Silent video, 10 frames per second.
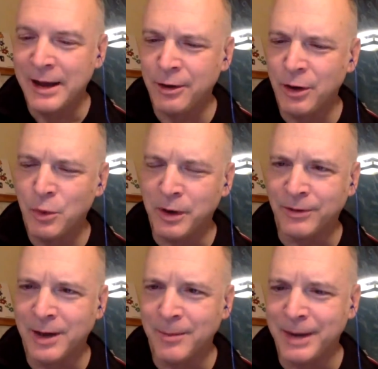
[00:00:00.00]
I don't know who would
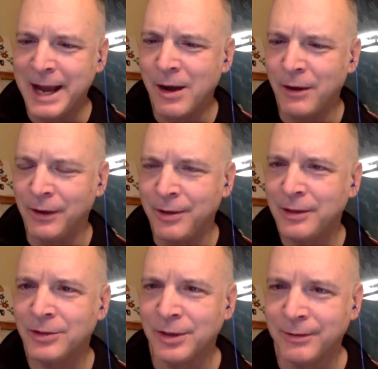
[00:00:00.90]
have come down. I
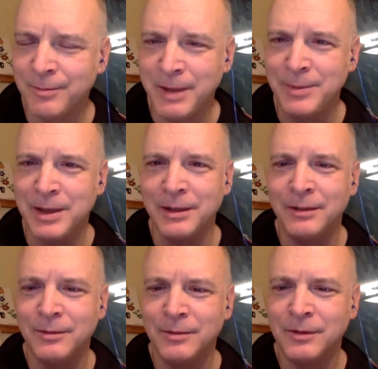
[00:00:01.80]
think there's a maybe,
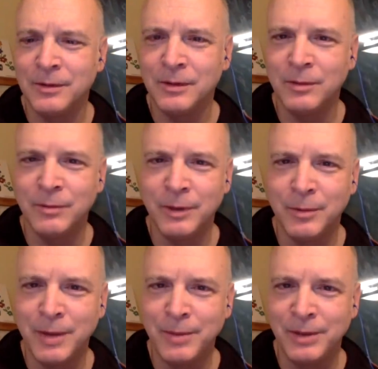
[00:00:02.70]
Calgary. There
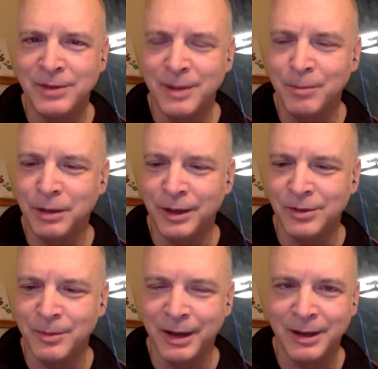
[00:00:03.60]
might be some players
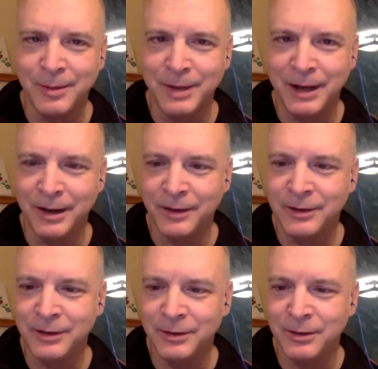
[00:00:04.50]
who might have come down to,
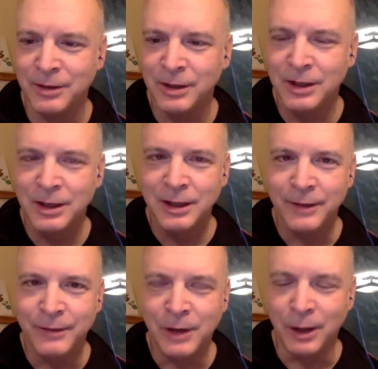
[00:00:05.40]
to
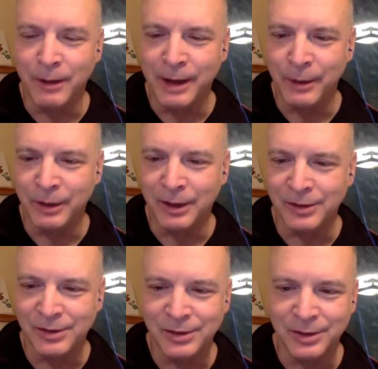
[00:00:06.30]
if Colorado had
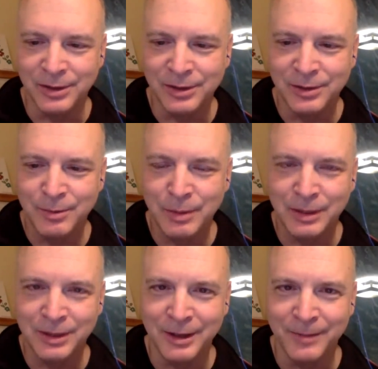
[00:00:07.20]
lost the series.
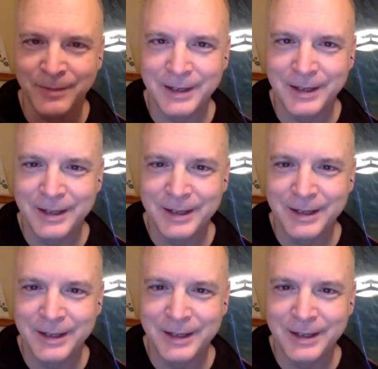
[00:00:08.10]
But um, mm-hmm.